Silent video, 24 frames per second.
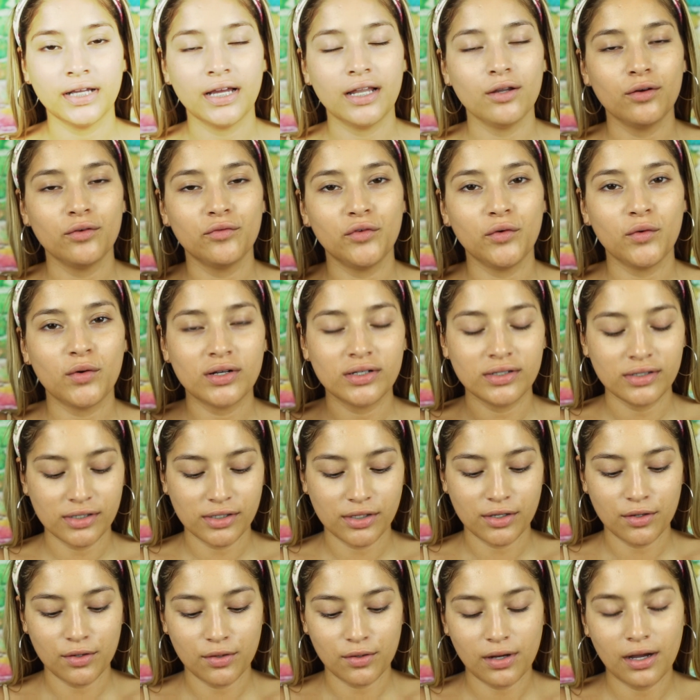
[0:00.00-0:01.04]
Hello everyone,
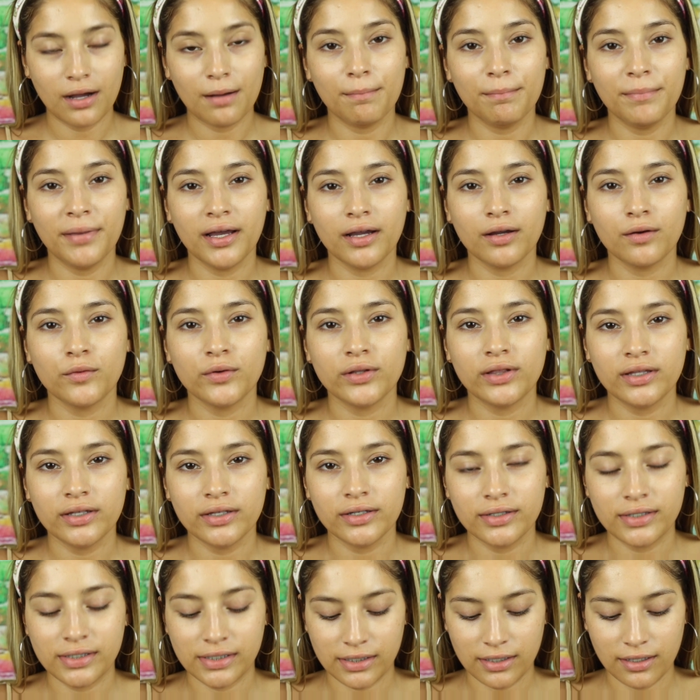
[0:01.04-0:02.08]
so I'm back with
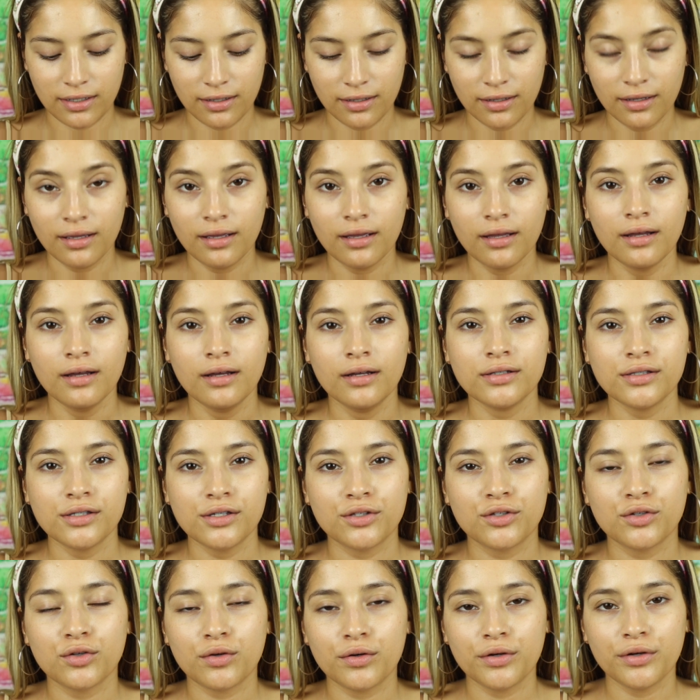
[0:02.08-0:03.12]
this
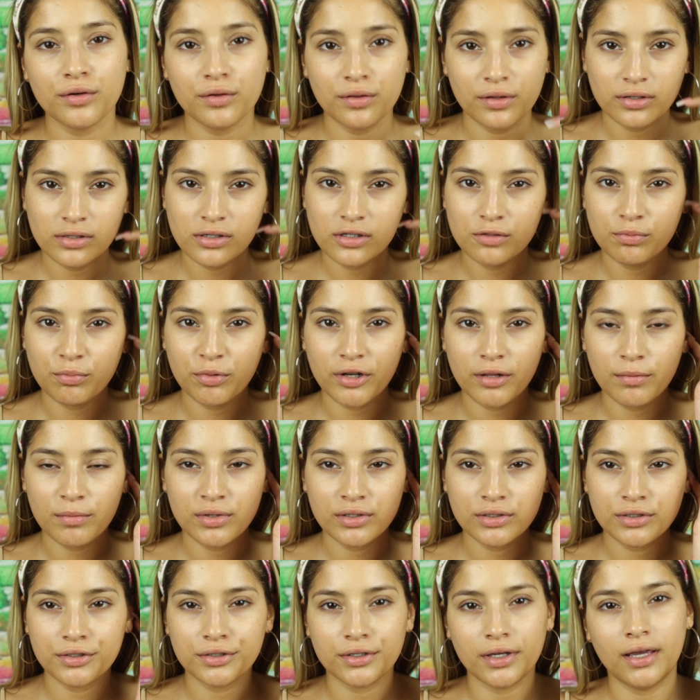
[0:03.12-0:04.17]
tutorial. This is pretty
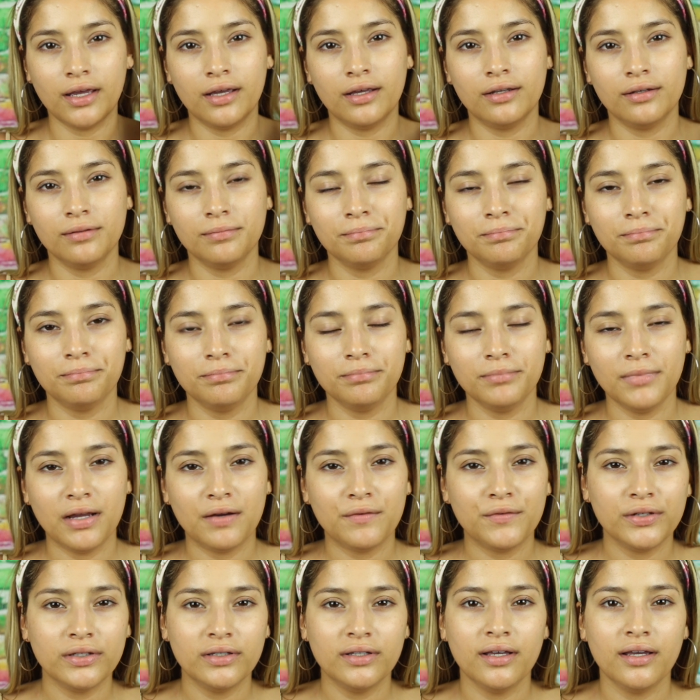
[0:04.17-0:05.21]
much an
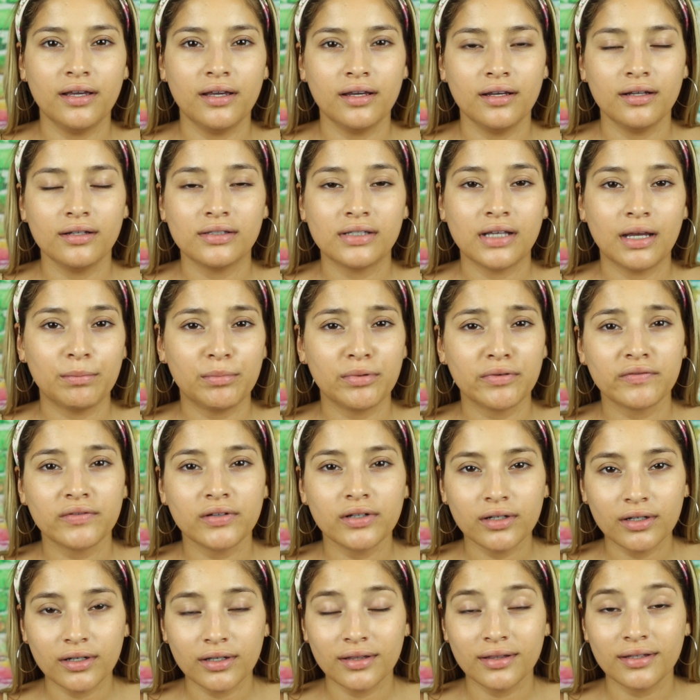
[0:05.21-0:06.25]
everyday type of
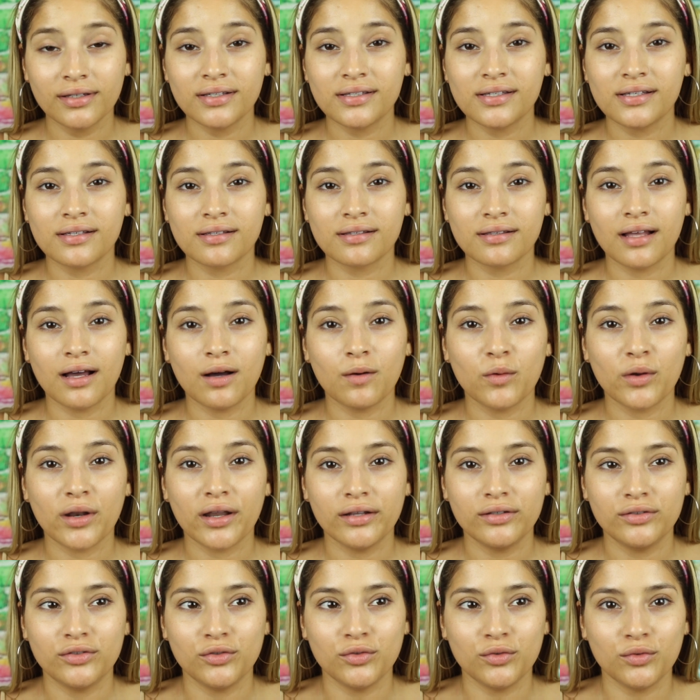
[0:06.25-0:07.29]
look. This is not what
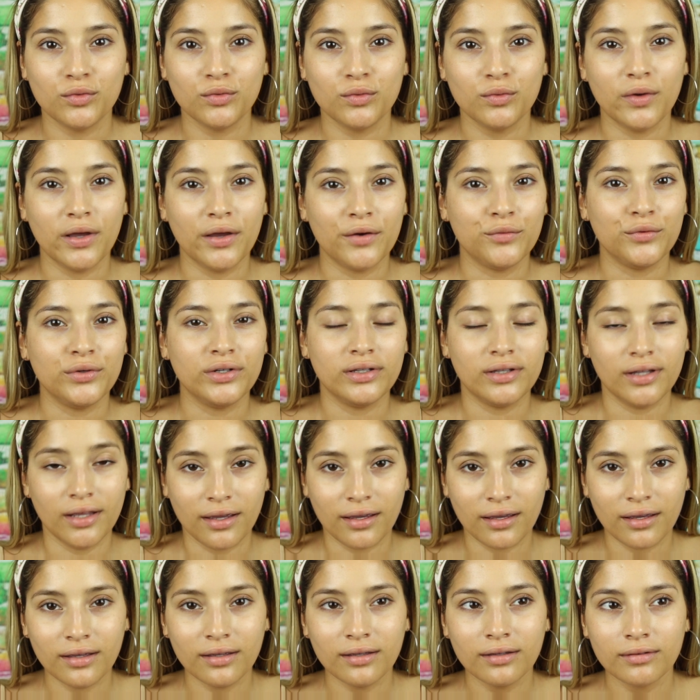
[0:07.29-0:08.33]
I do every
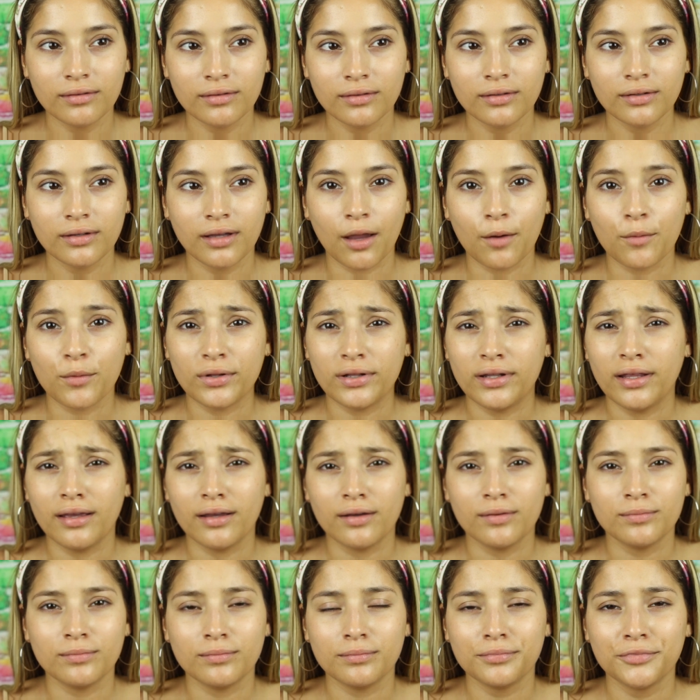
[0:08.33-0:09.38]
day. Every
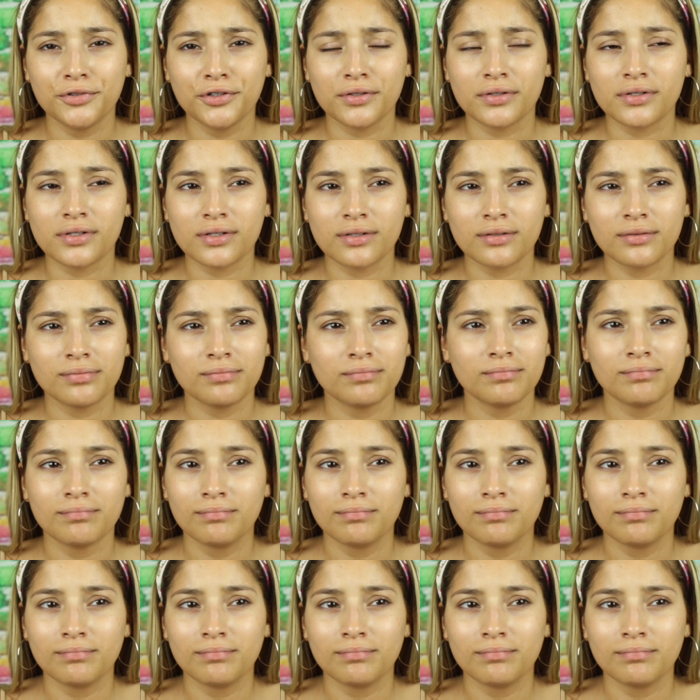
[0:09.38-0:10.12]
day I'm just